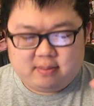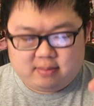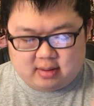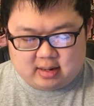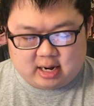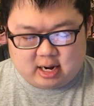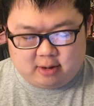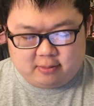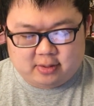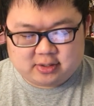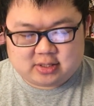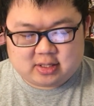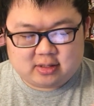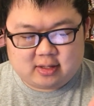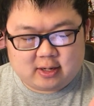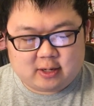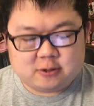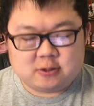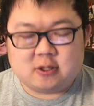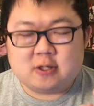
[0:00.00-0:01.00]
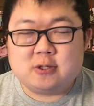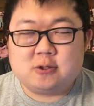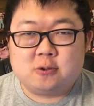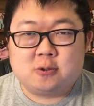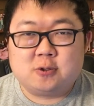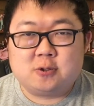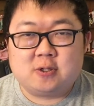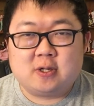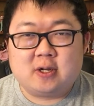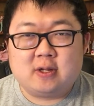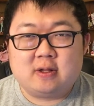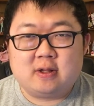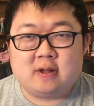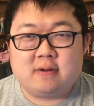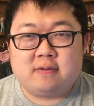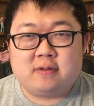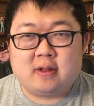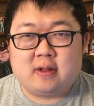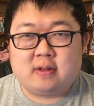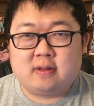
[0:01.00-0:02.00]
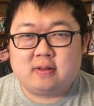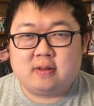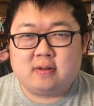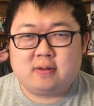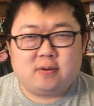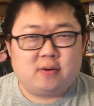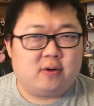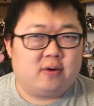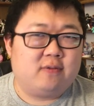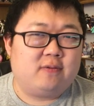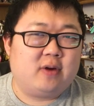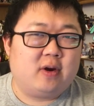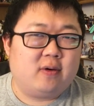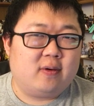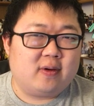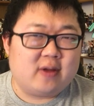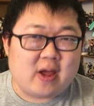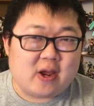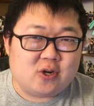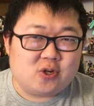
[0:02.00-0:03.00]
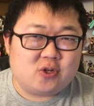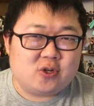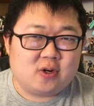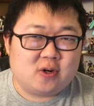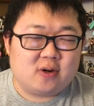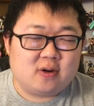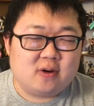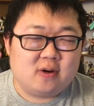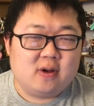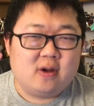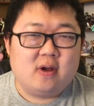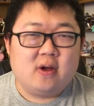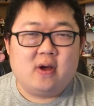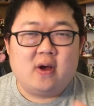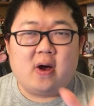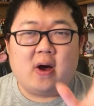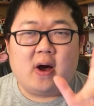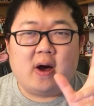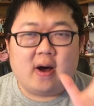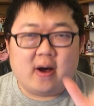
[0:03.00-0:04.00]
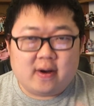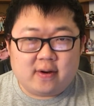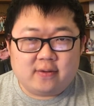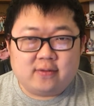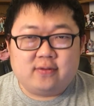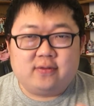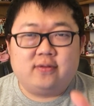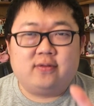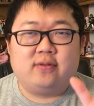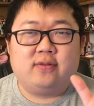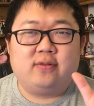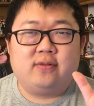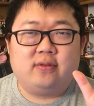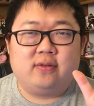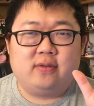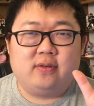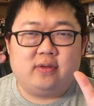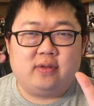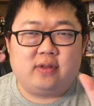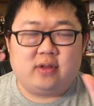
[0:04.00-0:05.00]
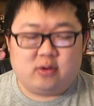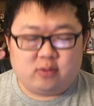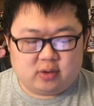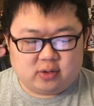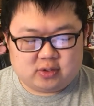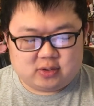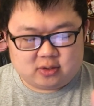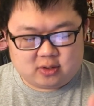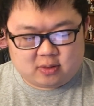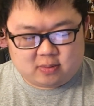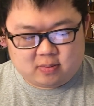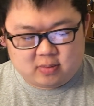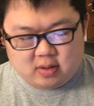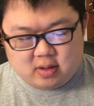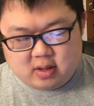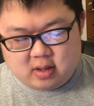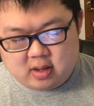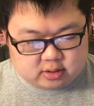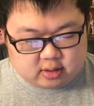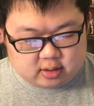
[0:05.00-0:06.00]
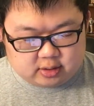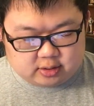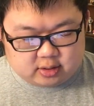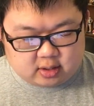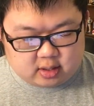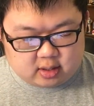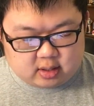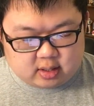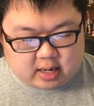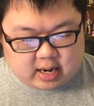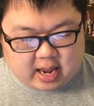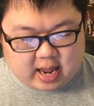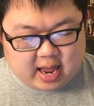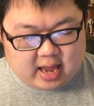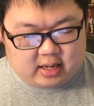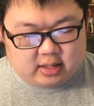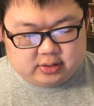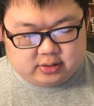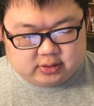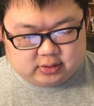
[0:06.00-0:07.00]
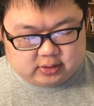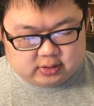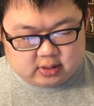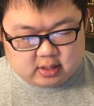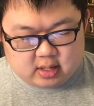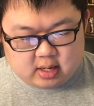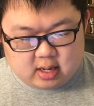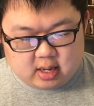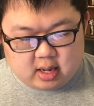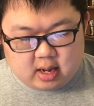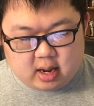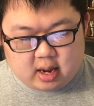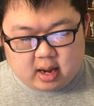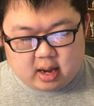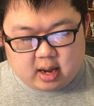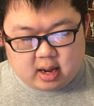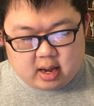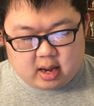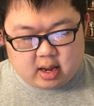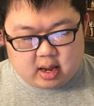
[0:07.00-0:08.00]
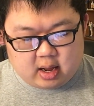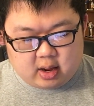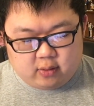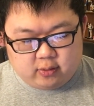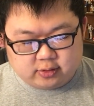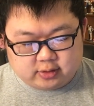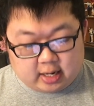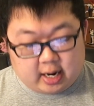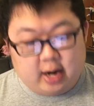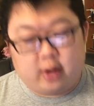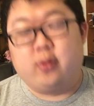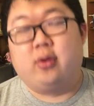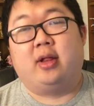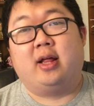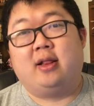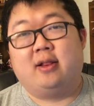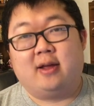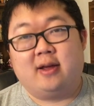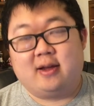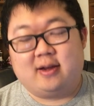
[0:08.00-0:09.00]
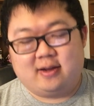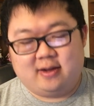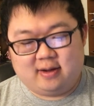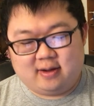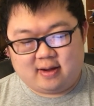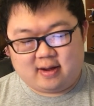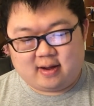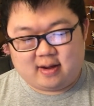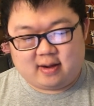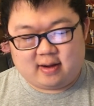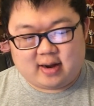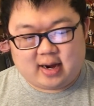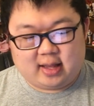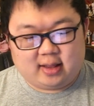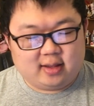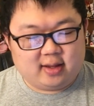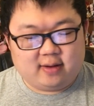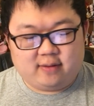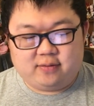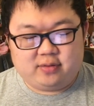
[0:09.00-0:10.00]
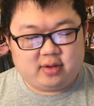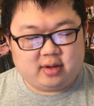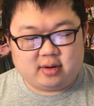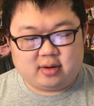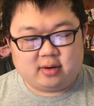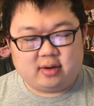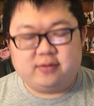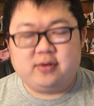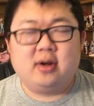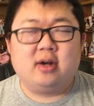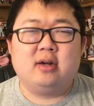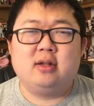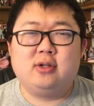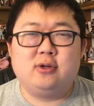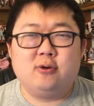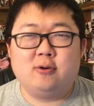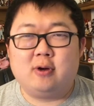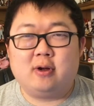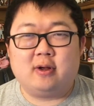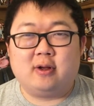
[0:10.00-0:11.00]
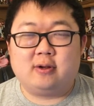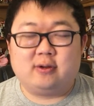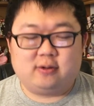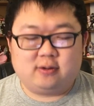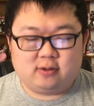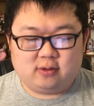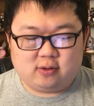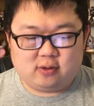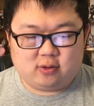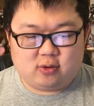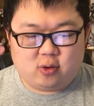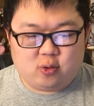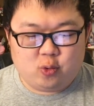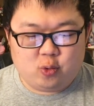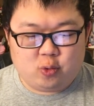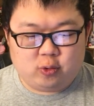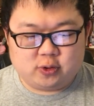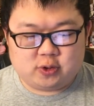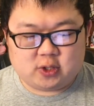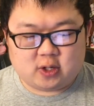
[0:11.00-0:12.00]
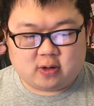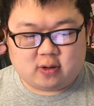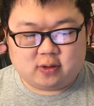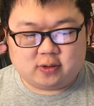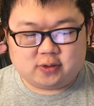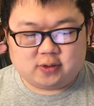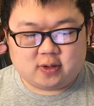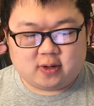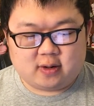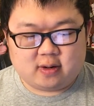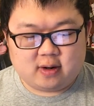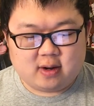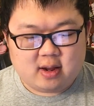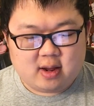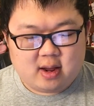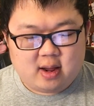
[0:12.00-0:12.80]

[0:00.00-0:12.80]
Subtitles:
but how much I think it's interesting if that they're a variation of the original. Charizard X, which I really like. I love, you know, if you're gonna do a cool Charizard,